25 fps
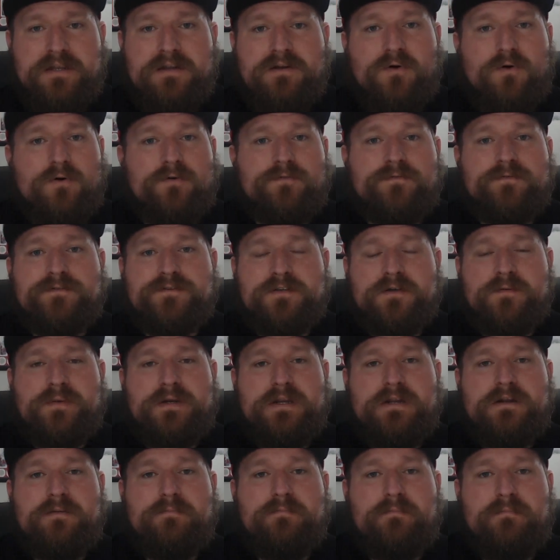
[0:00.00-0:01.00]
or for
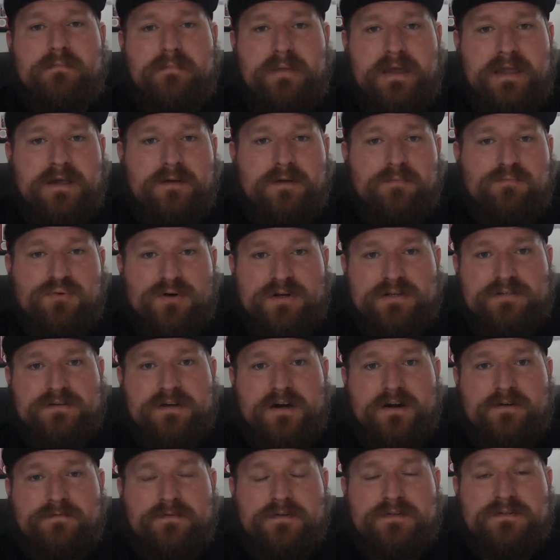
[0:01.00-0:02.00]
somebody to make a press
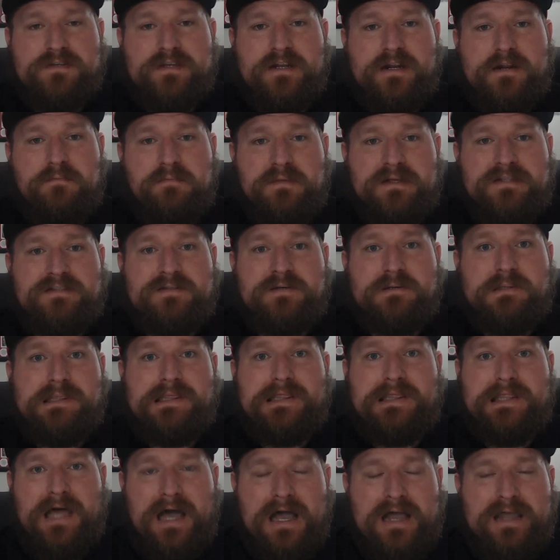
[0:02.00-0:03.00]
conference and admit to
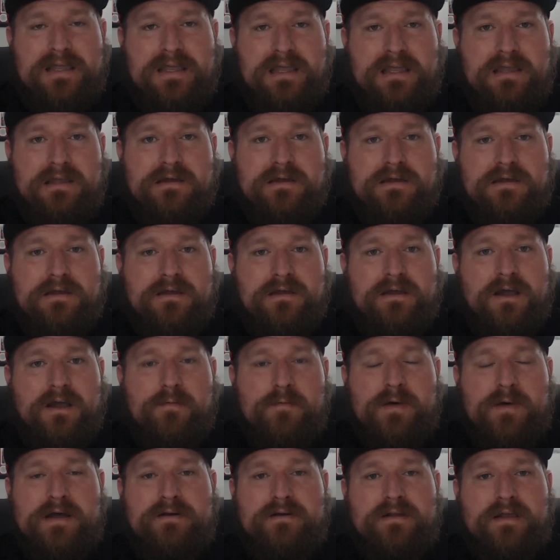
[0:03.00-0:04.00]
lying
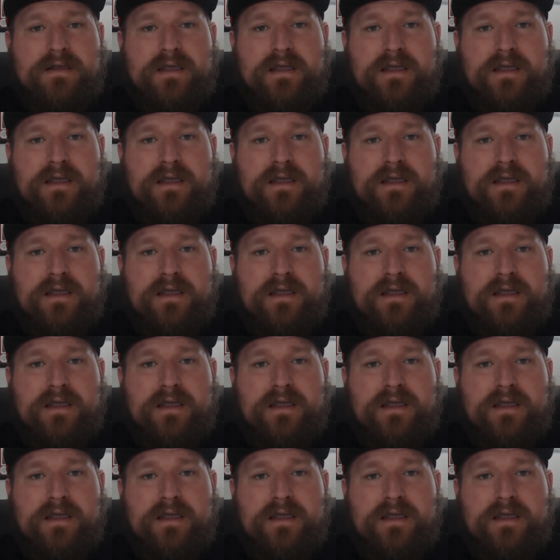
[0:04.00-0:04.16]
about